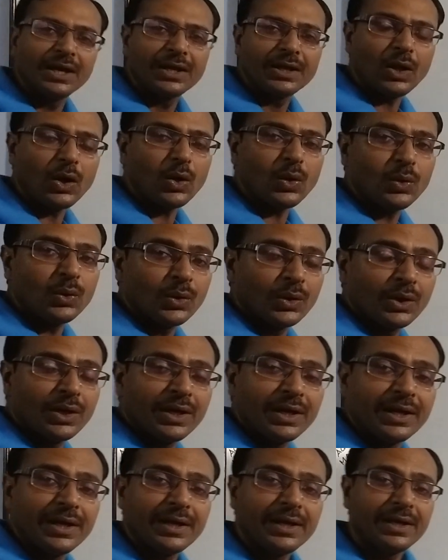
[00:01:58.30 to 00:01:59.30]

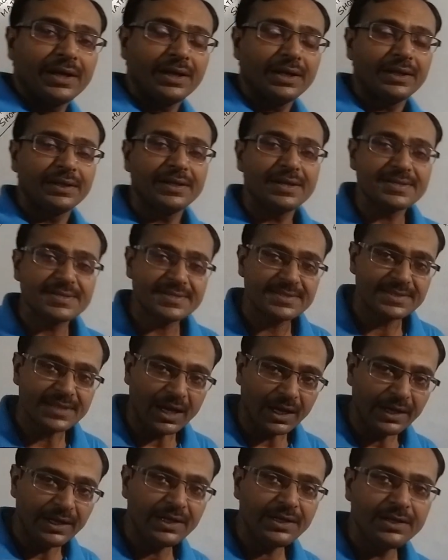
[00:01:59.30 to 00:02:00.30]
Now the
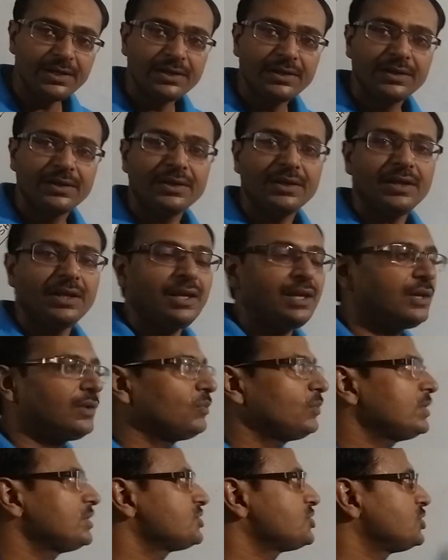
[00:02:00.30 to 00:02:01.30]
side
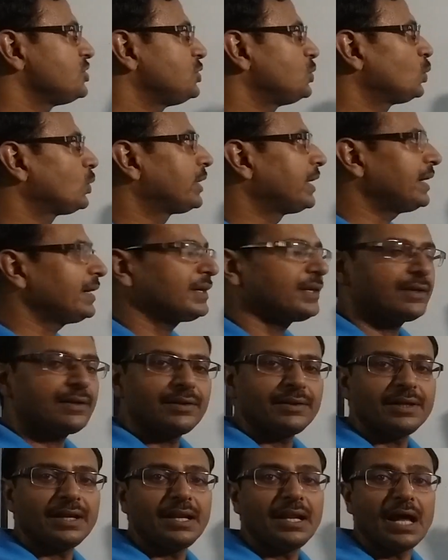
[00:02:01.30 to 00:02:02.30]
in which you
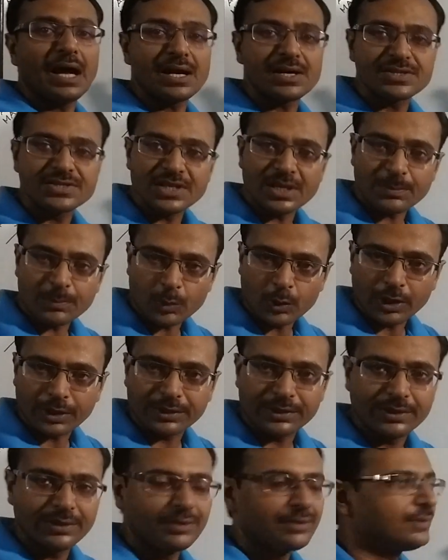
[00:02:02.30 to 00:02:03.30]
get the larger
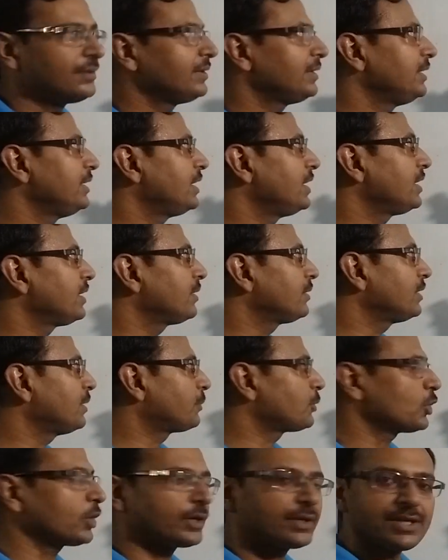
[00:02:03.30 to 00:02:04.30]
product, here the
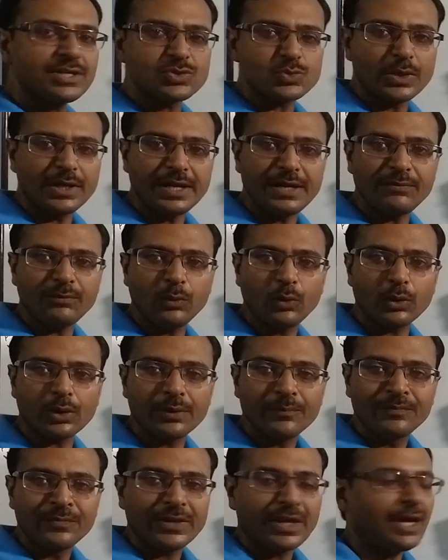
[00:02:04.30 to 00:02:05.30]
product is
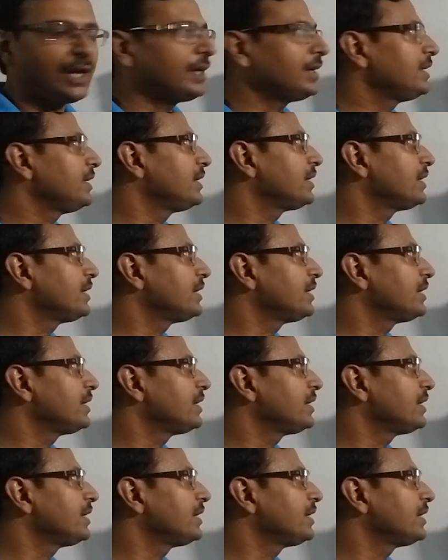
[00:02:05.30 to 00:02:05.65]
24 and